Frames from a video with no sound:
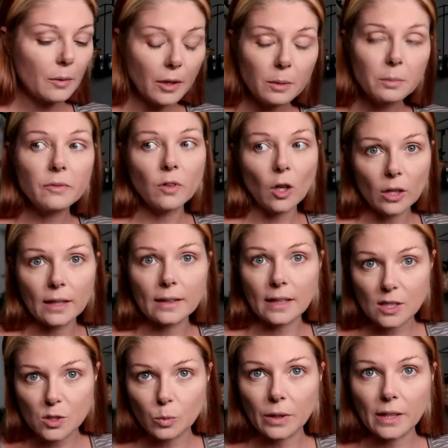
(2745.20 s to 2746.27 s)
gonna be vlogging
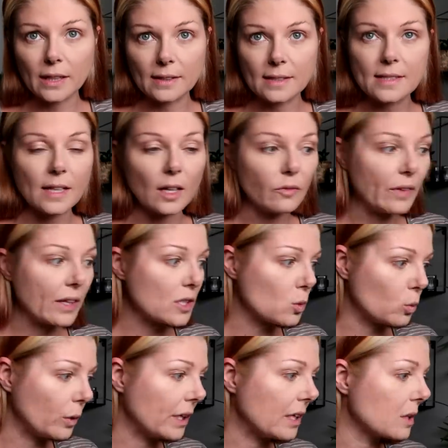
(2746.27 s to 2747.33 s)
next weekend instead of next
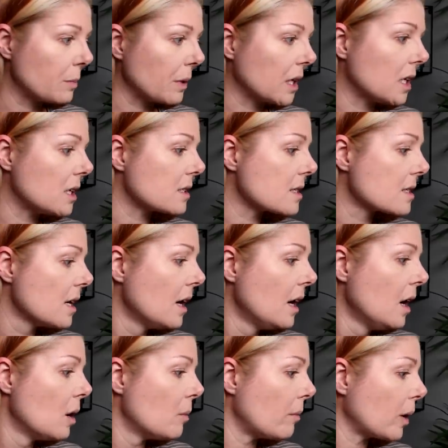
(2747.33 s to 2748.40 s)
week, because
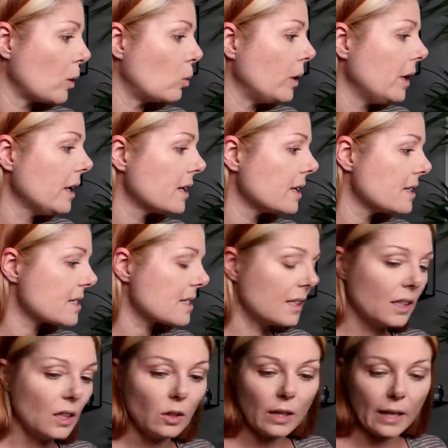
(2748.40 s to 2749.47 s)
my week is a
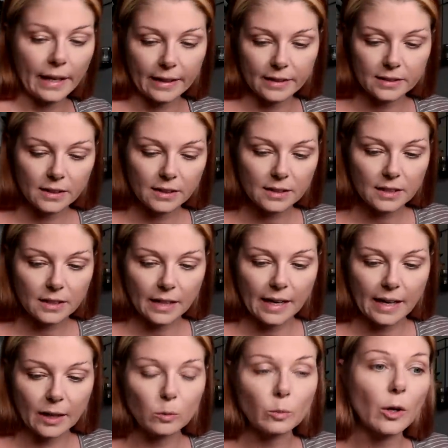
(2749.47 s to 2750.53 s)
little hectic
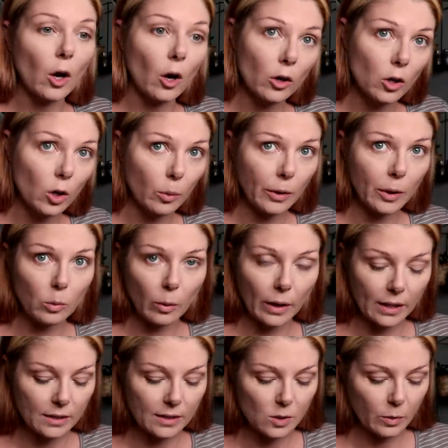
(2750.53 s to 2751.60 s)
and we are going
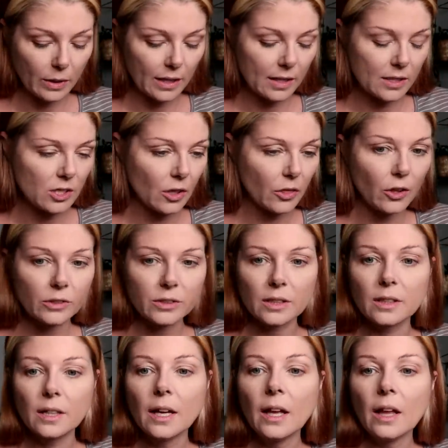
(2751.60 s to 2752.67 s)
away this weekend. So I thought
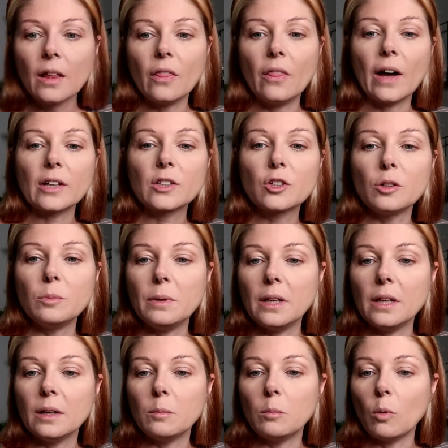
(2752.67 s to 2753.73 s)
that that could
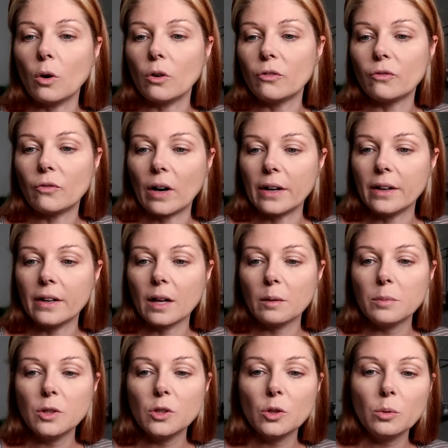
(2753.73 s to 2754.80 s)
be more fun, and
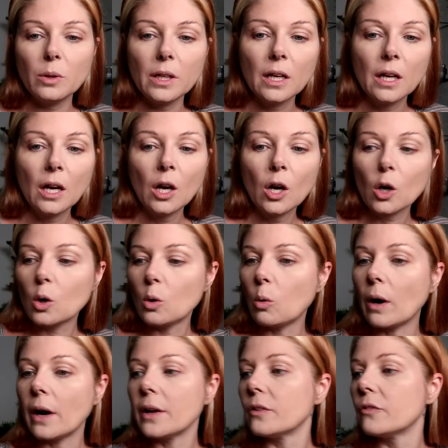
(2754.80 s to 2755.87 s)
I've been doing
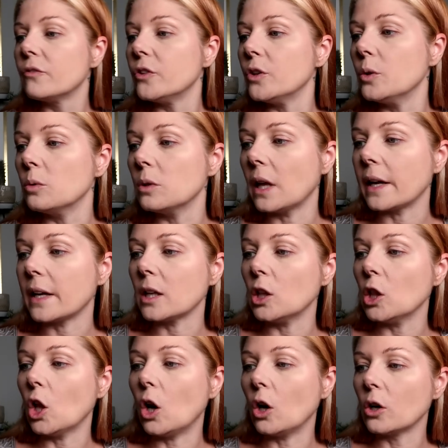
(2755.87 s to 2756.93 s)
quite a few like
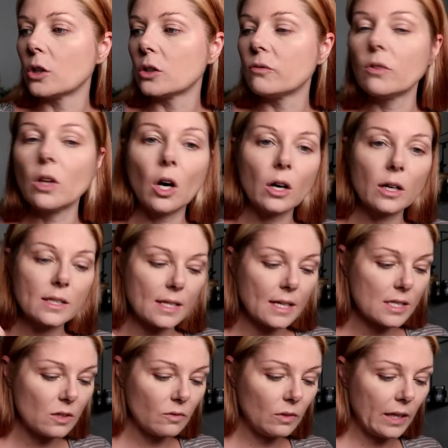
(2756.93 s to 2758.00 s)
longer vlogs
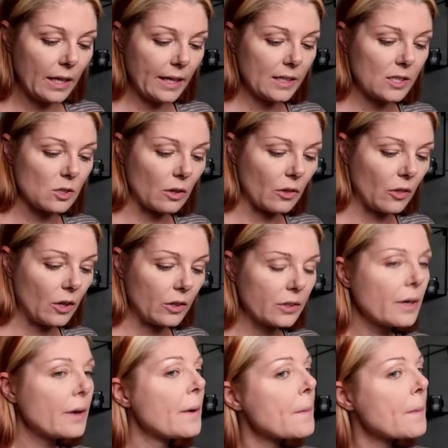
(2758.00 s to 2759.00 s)
as of late. So I thought